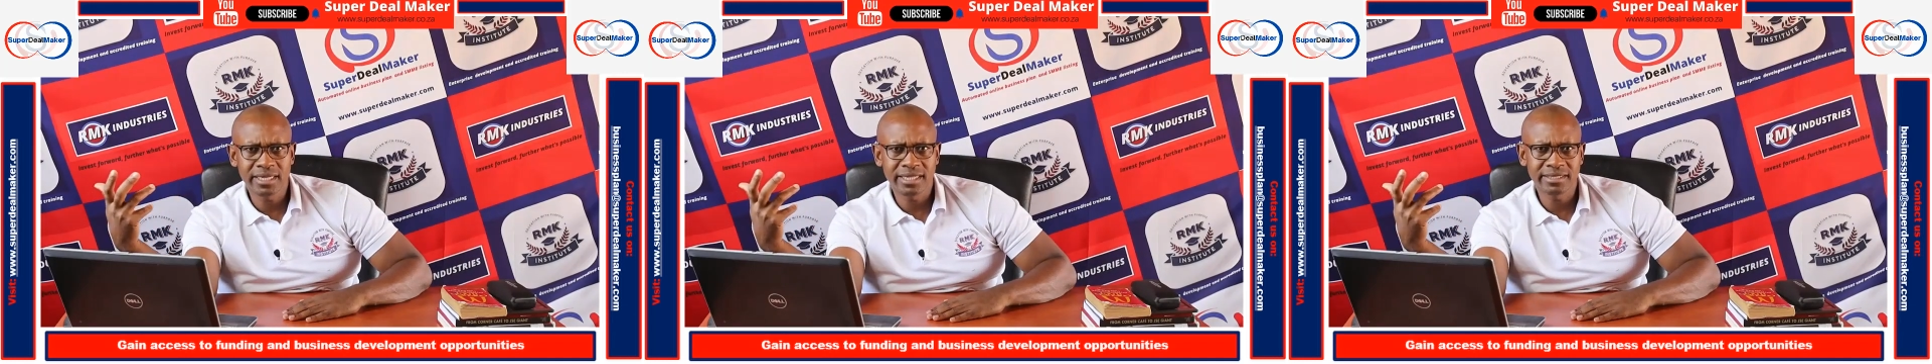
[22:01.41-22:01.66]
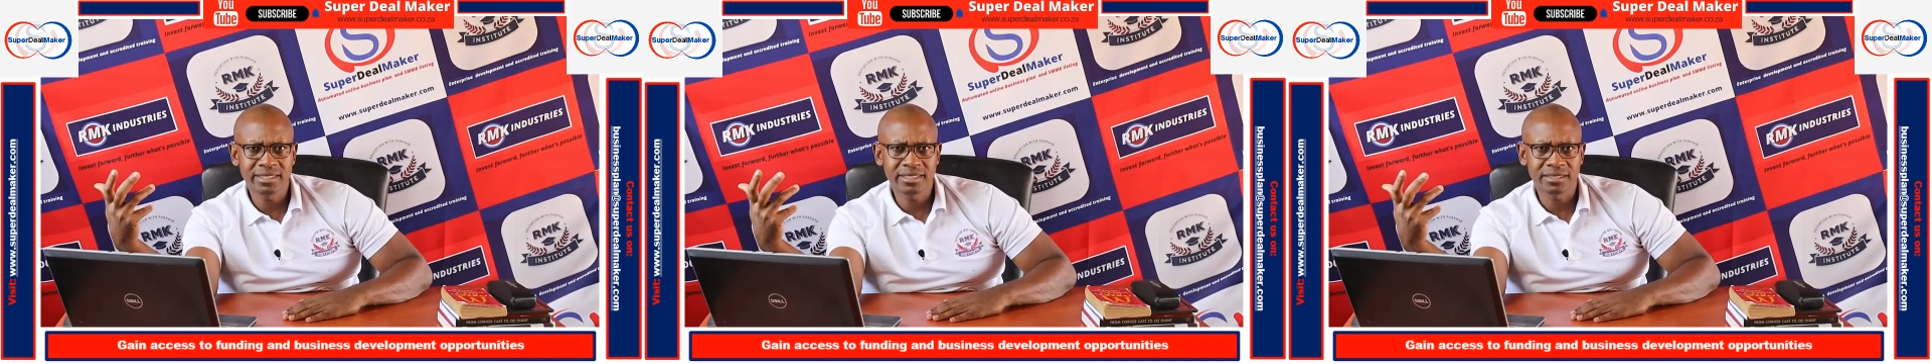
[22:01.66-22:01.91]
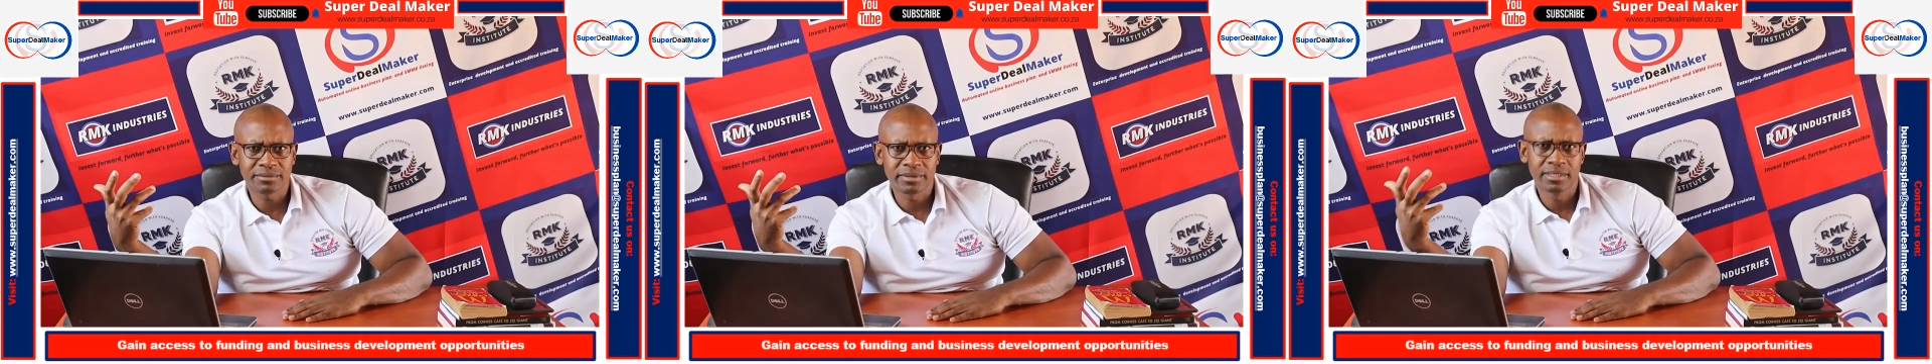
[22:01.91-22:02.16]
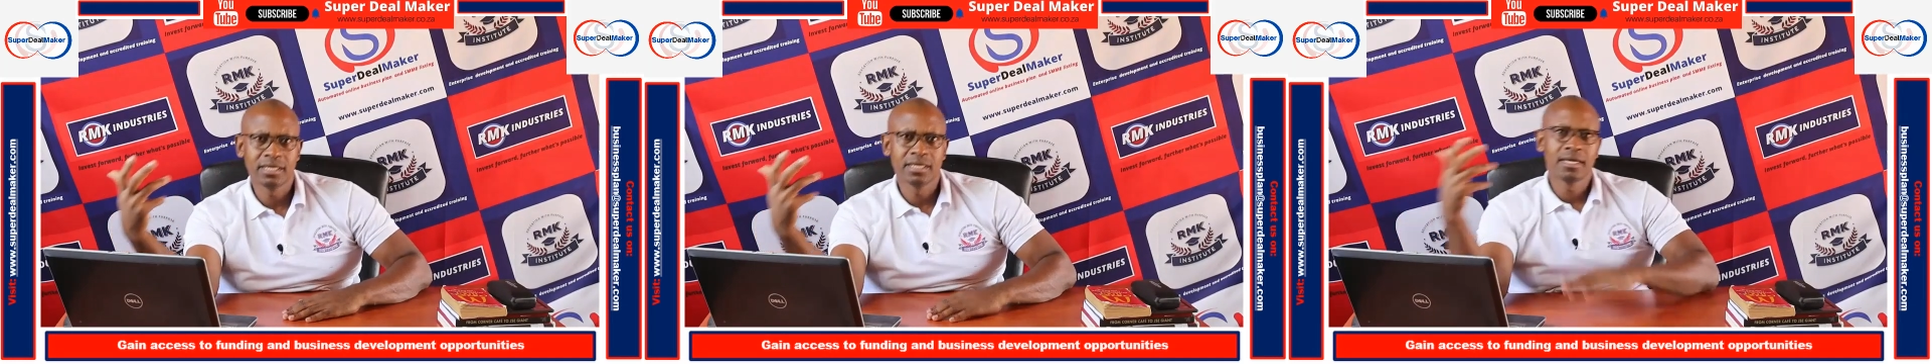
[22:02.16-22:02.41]
relationship.
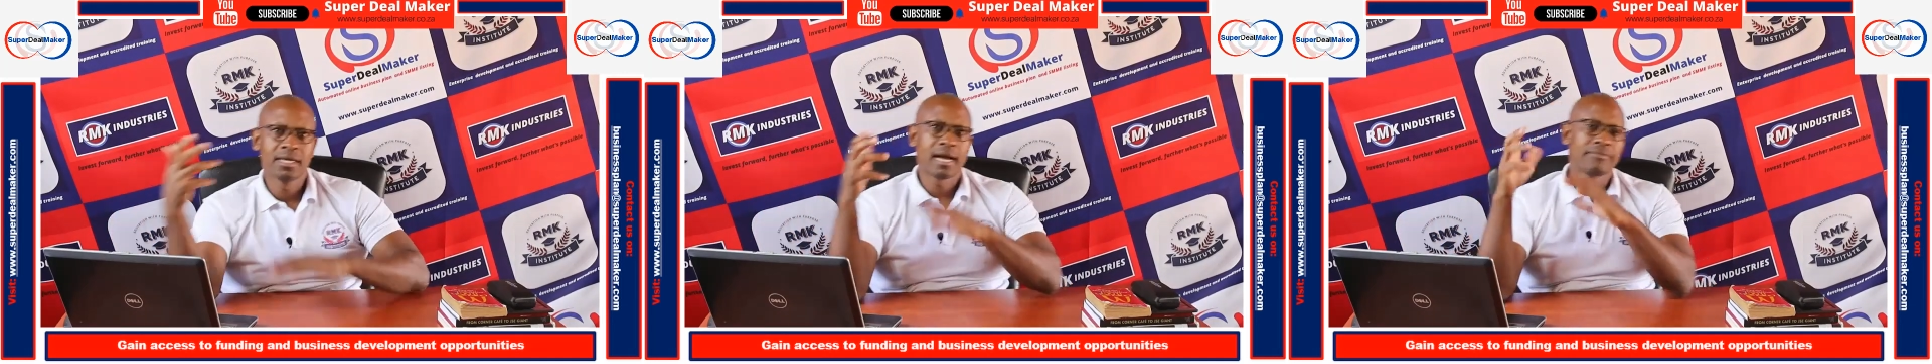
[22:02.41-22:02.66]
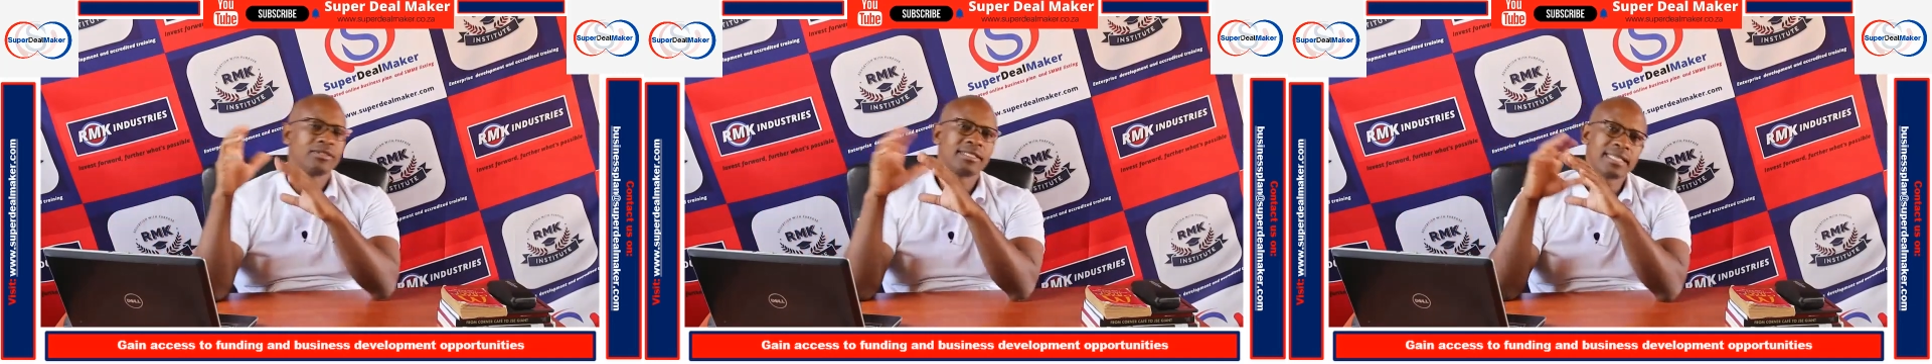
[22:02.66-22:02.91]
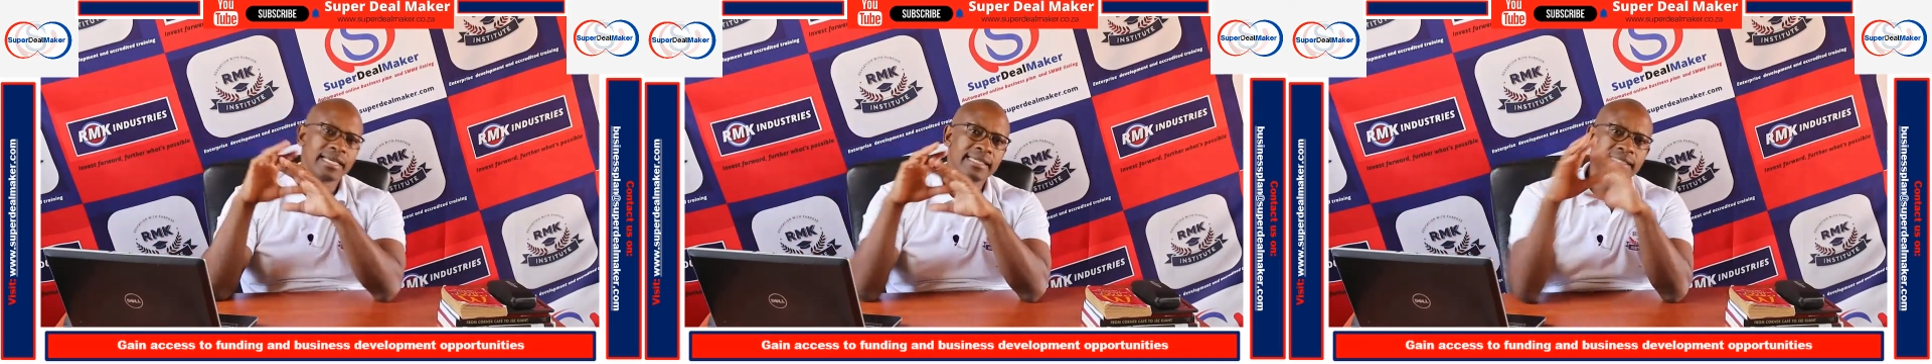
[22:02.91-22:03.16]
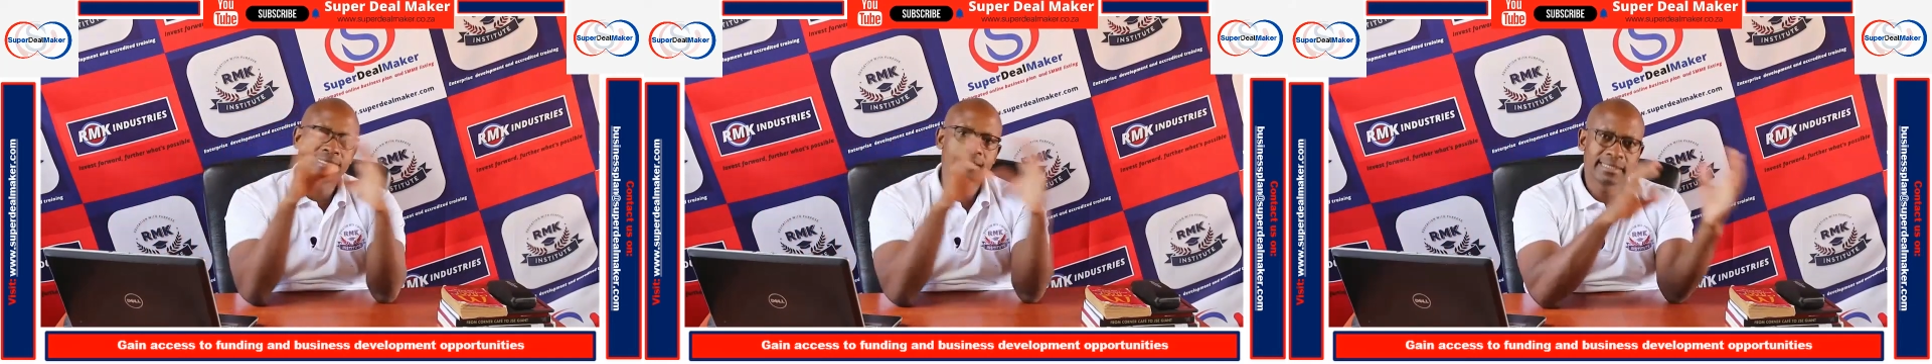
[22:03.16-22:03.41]
I'm not
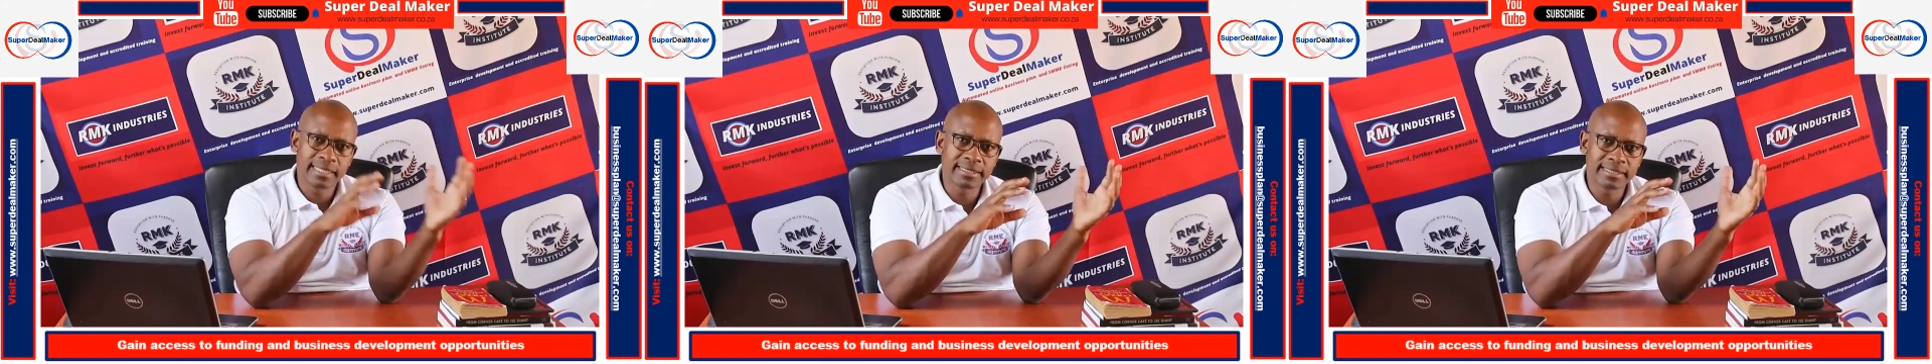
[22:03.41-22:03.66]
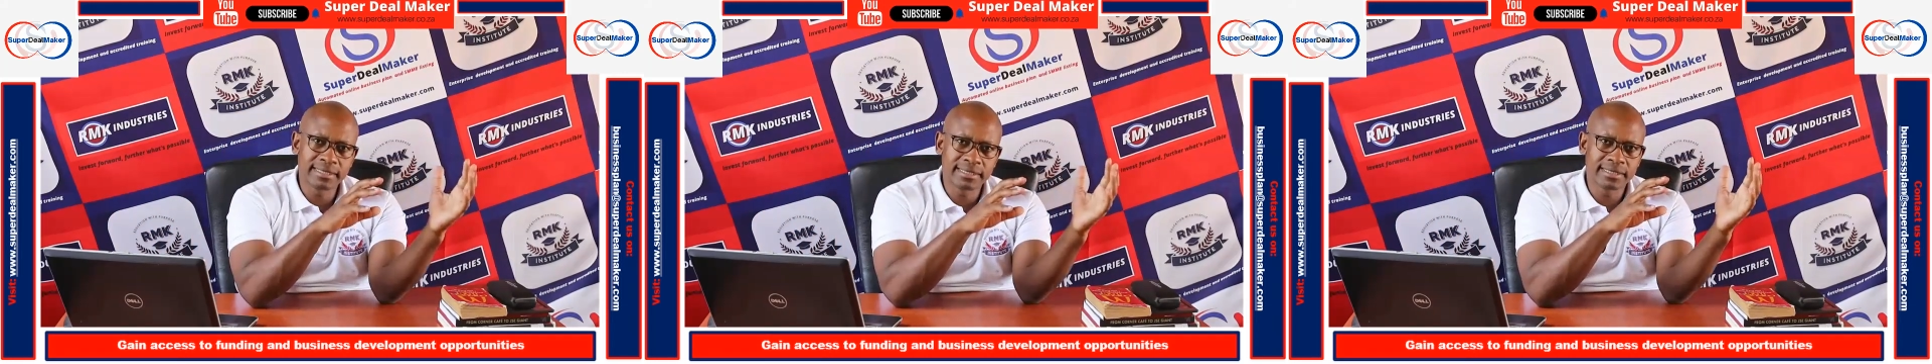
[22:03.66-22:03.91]
saying that